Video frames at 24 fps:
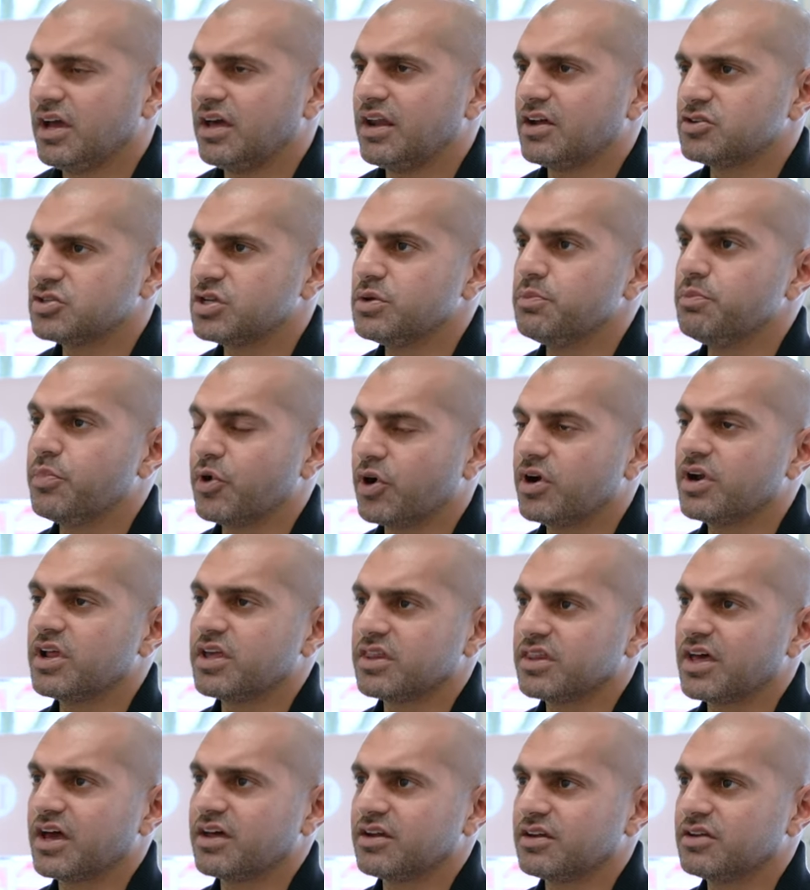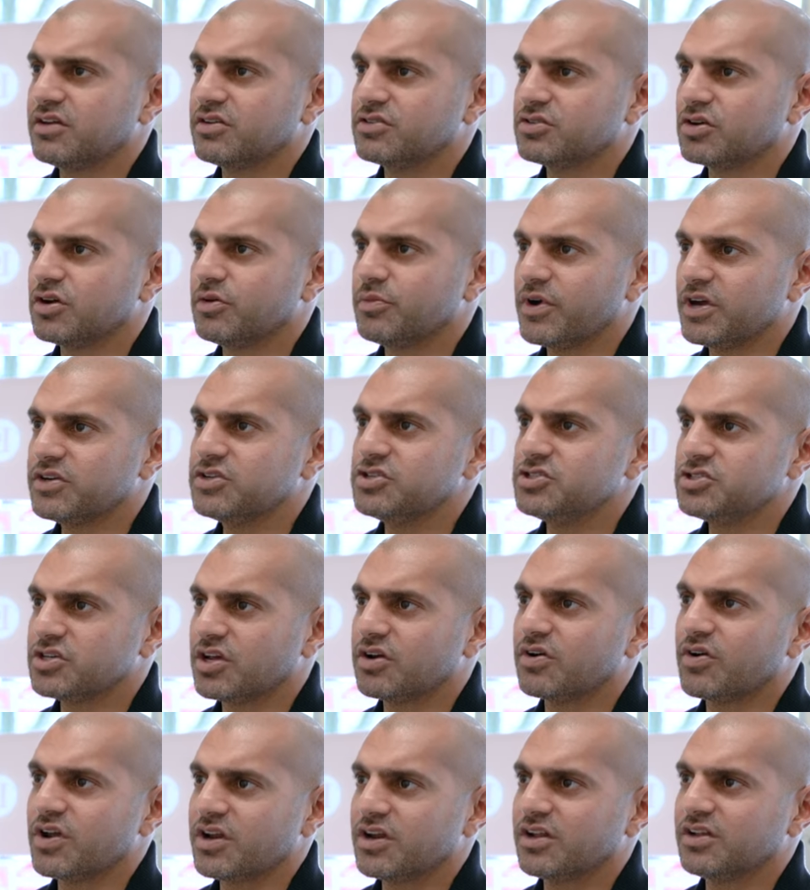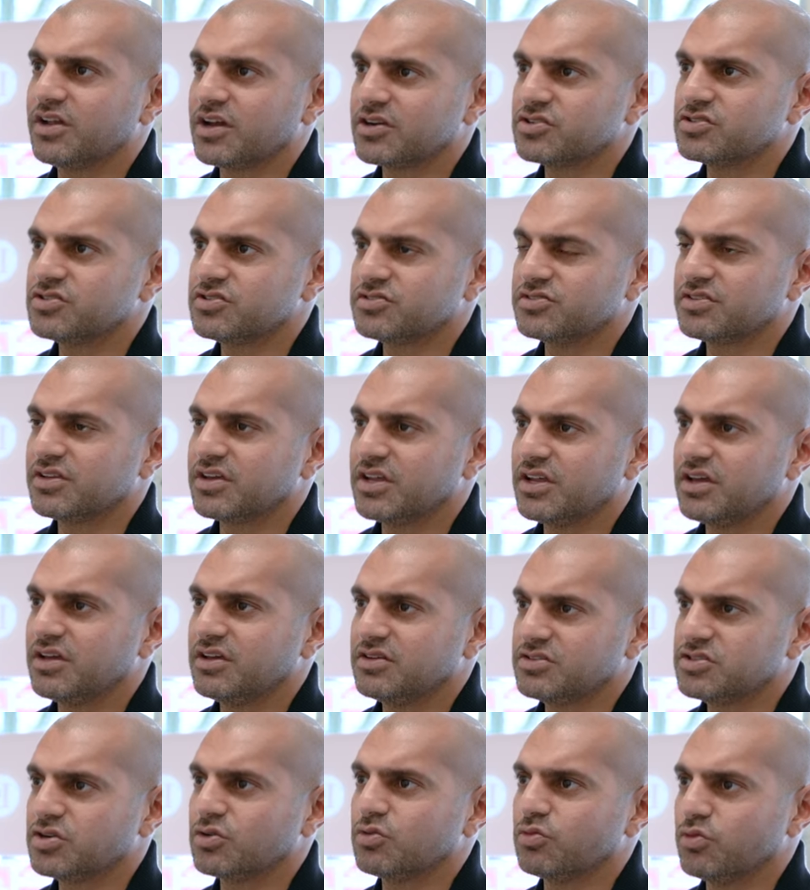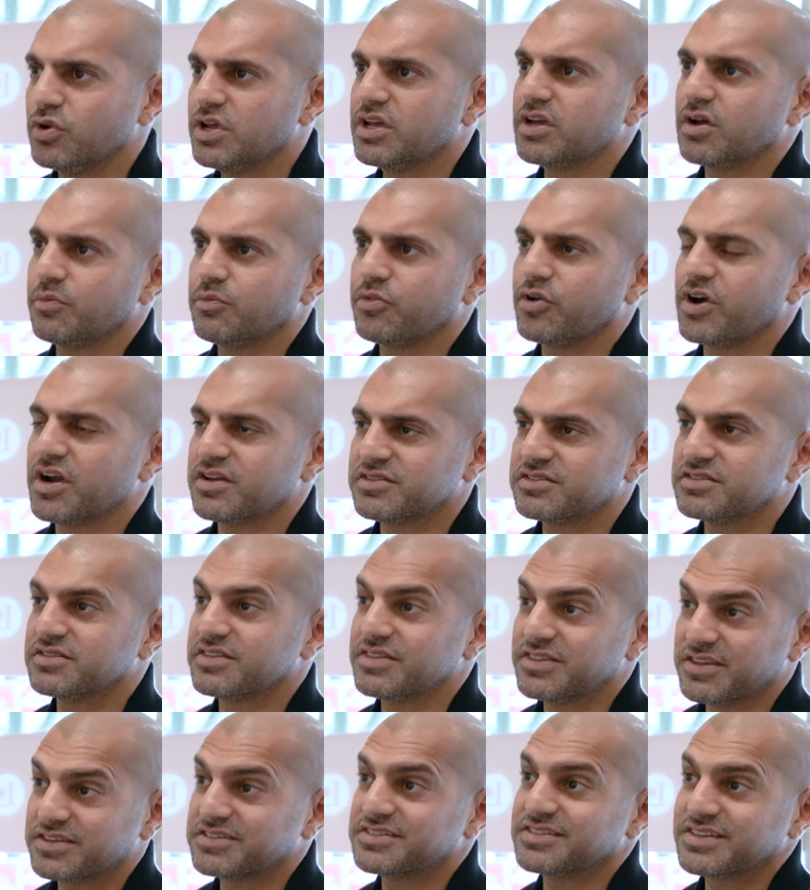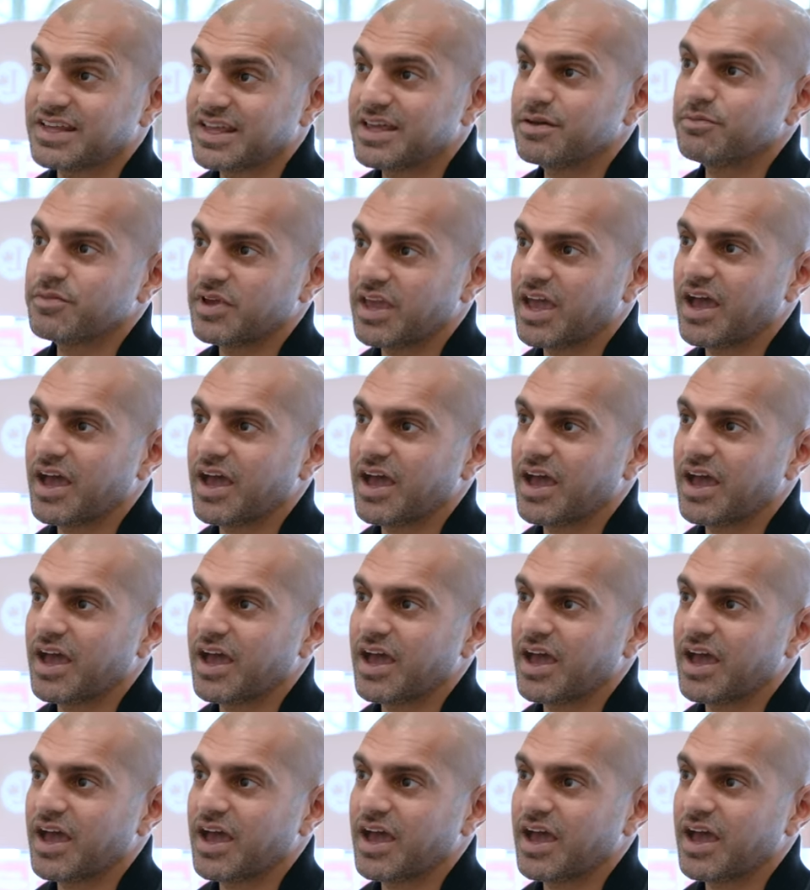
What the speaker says: And actually burning that in a turbine to generate electricity to recompress the same